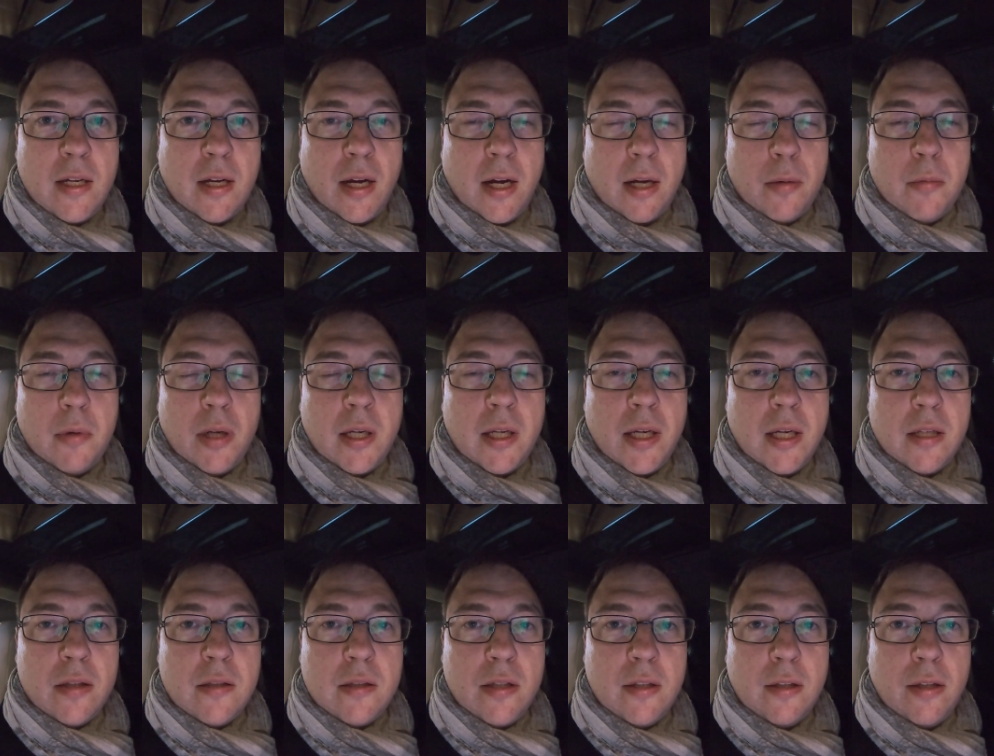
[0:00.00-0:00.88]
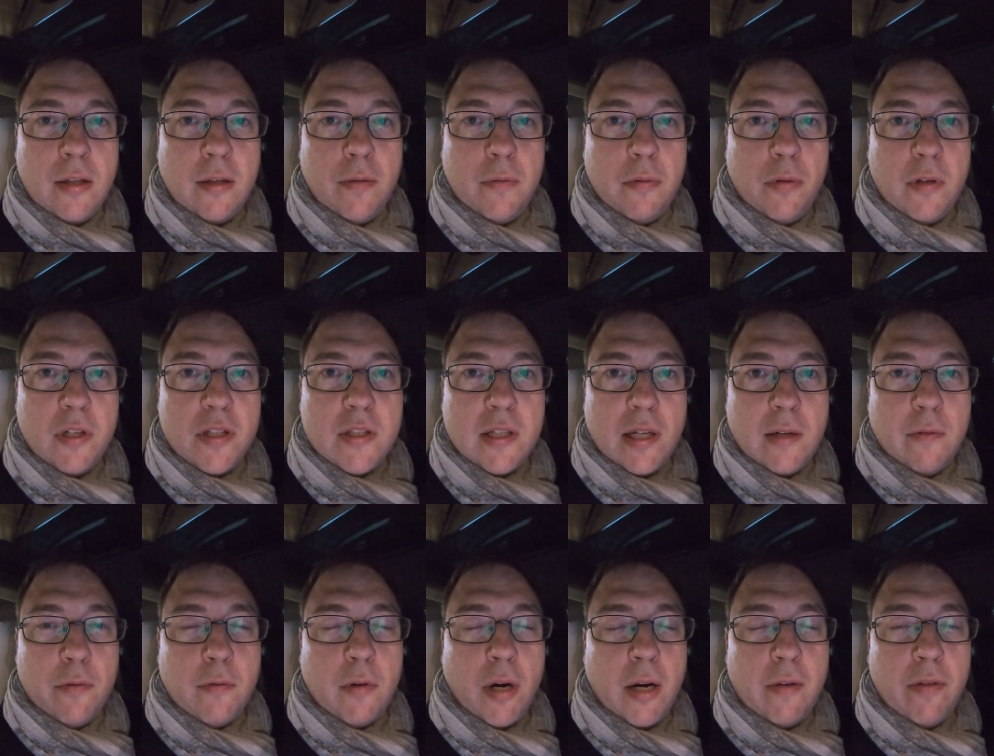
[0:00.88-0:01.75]
I will get the fully
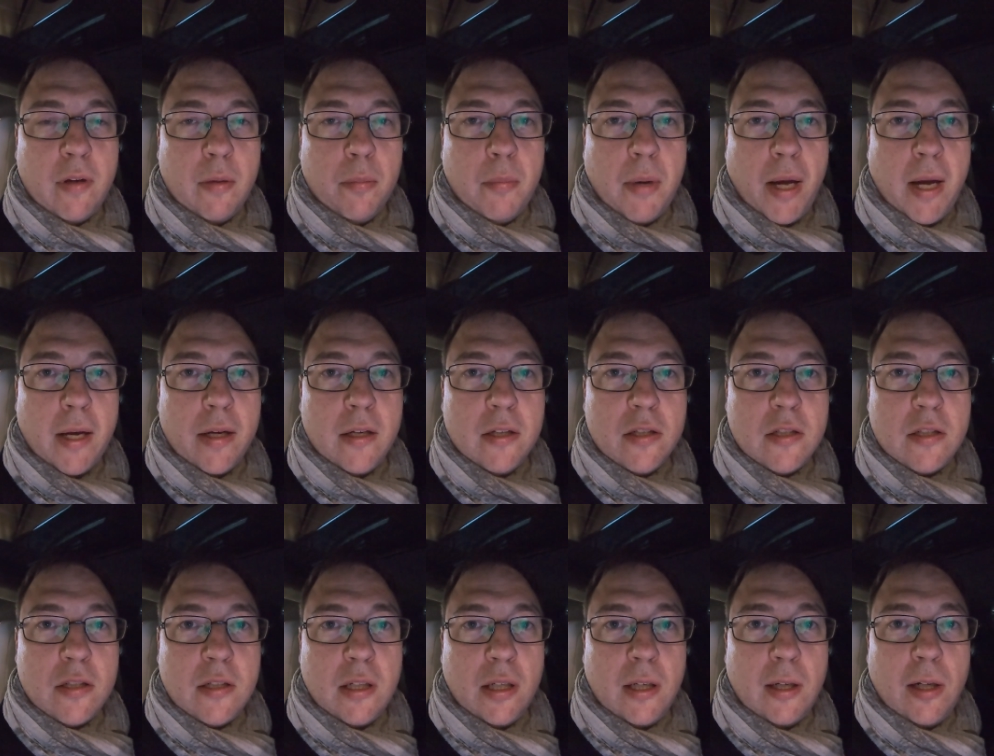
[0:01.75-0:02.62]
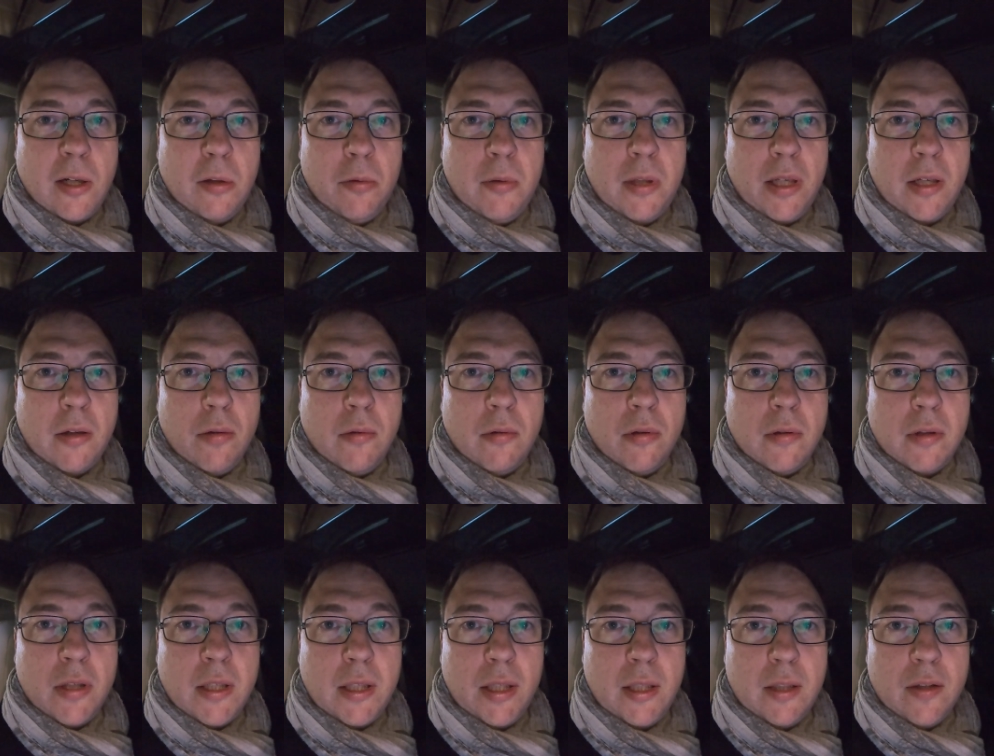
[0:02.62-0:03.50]
self-driving package, including all
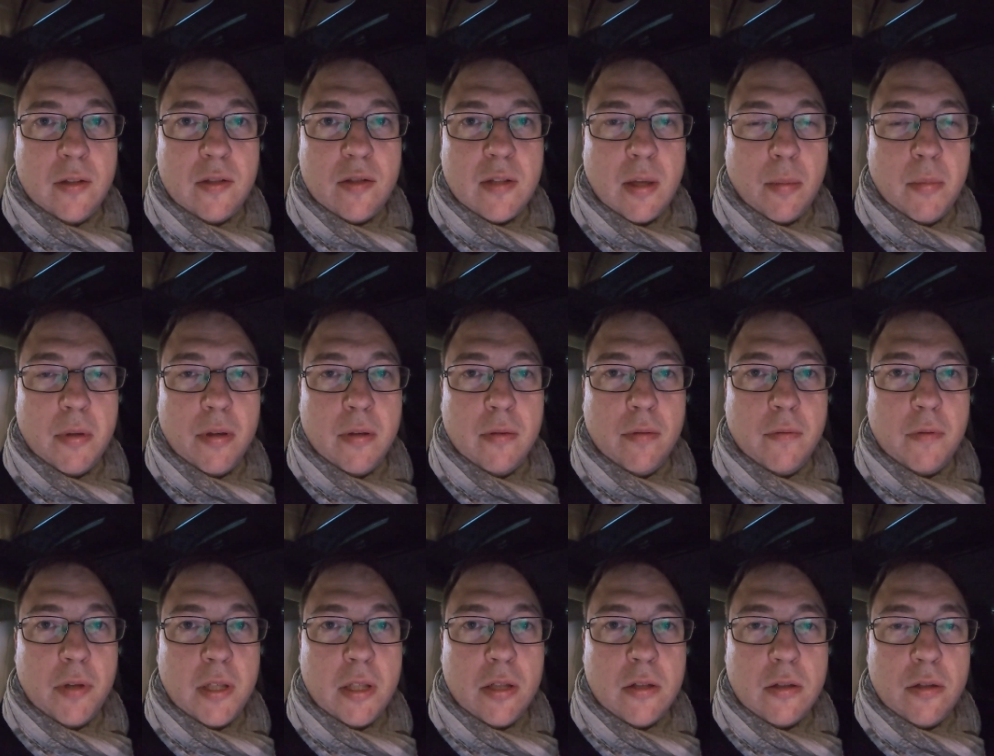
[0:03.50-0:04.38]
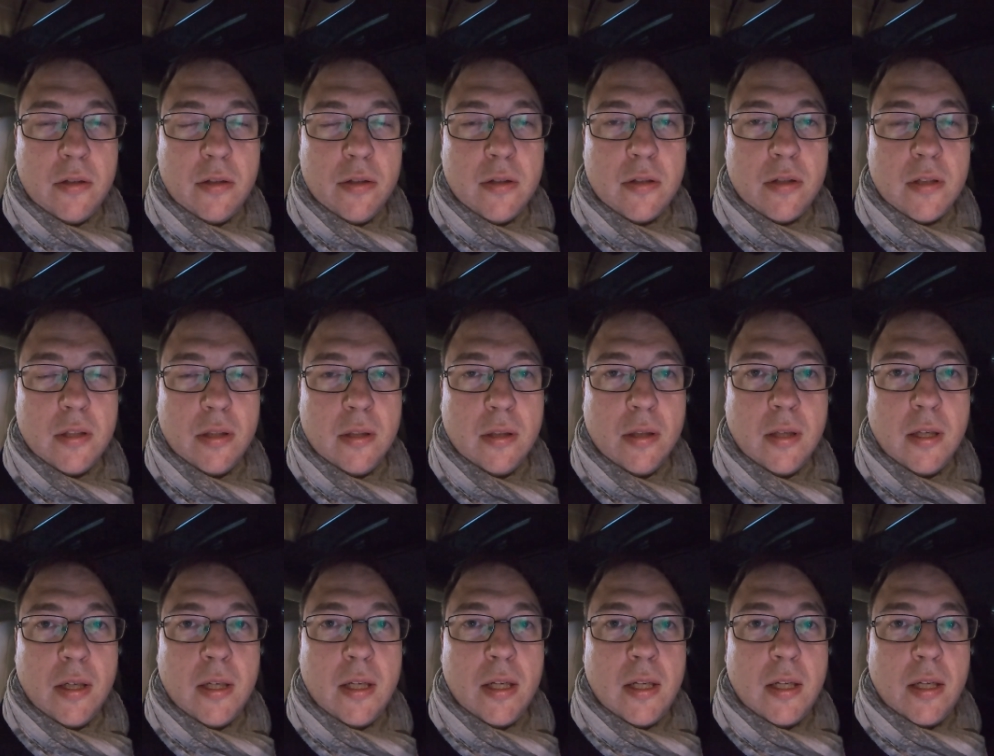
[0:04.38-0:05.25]
the Summon features
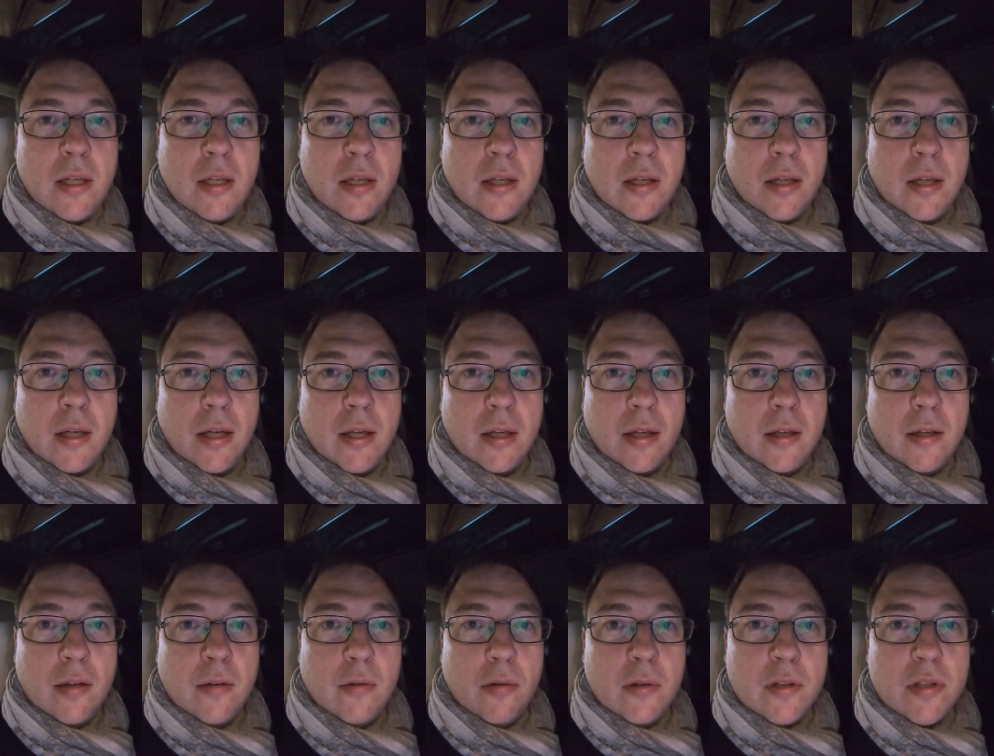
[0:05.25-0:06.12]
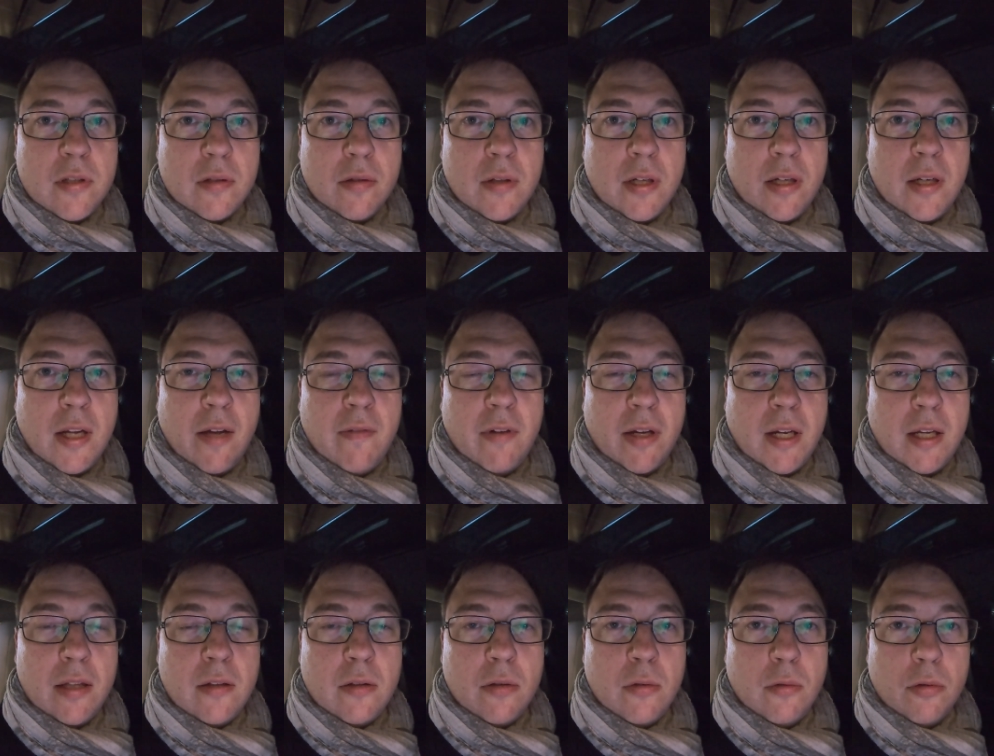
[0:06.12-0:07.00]
and also the
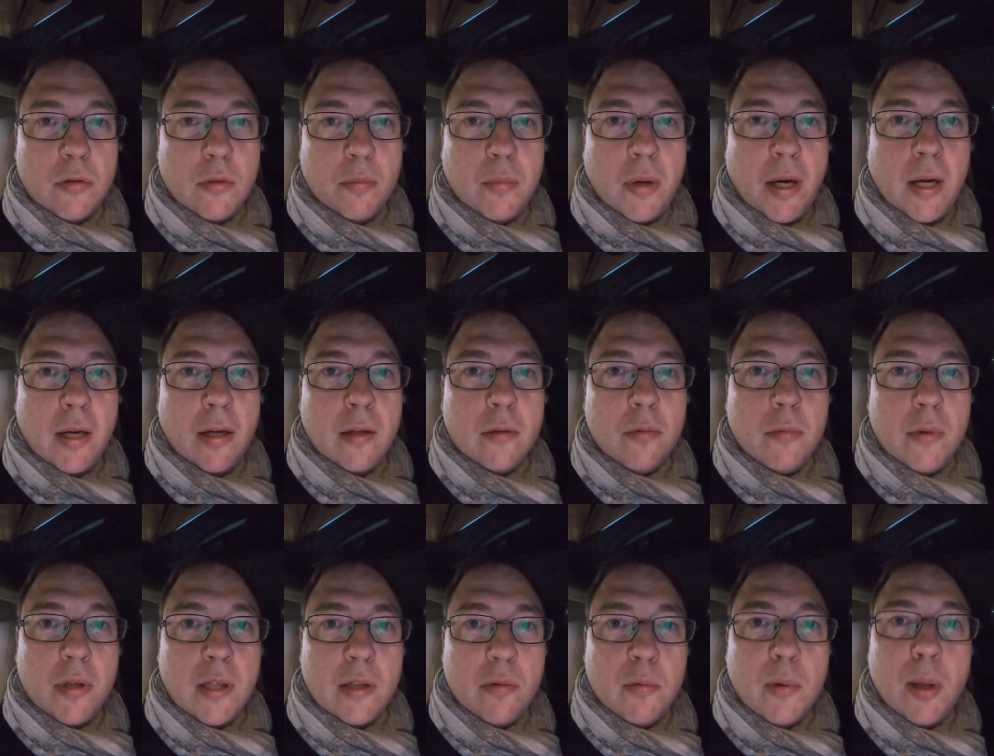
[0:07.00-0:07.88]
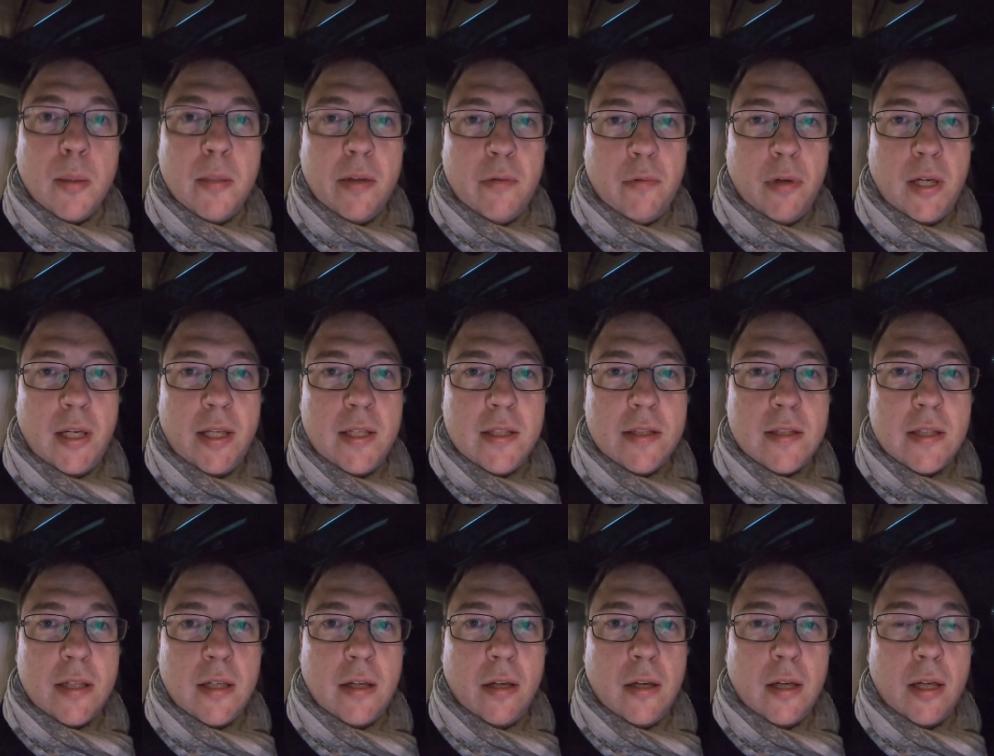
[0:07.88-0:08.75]
Navigate and Autopilot when it will be released
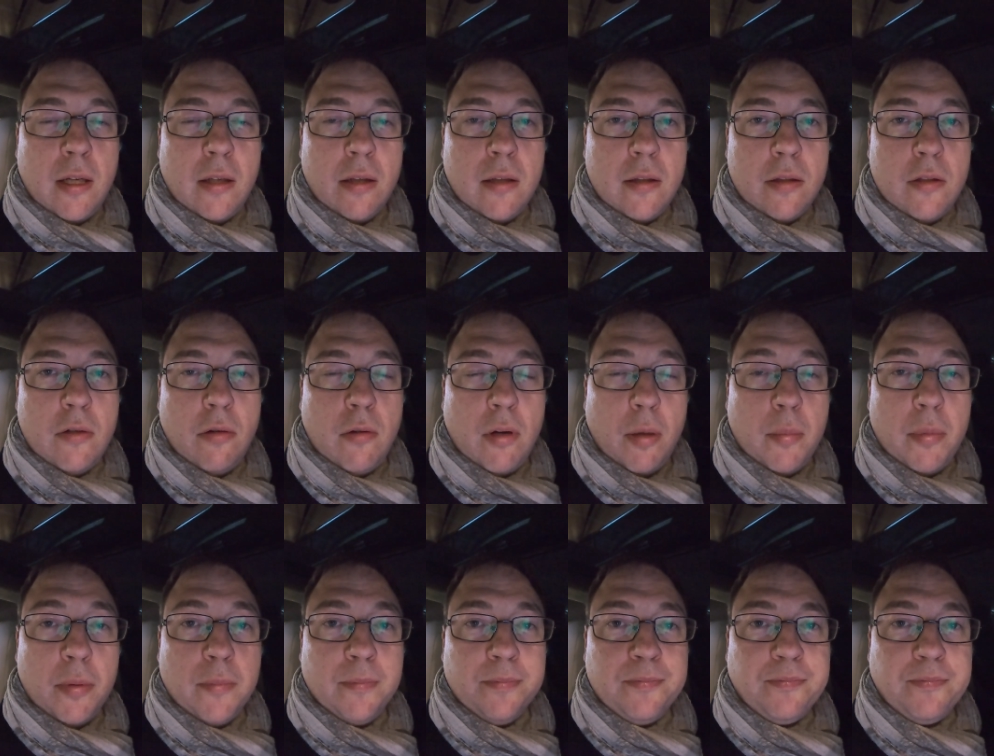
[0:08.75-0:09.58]
here in Europe.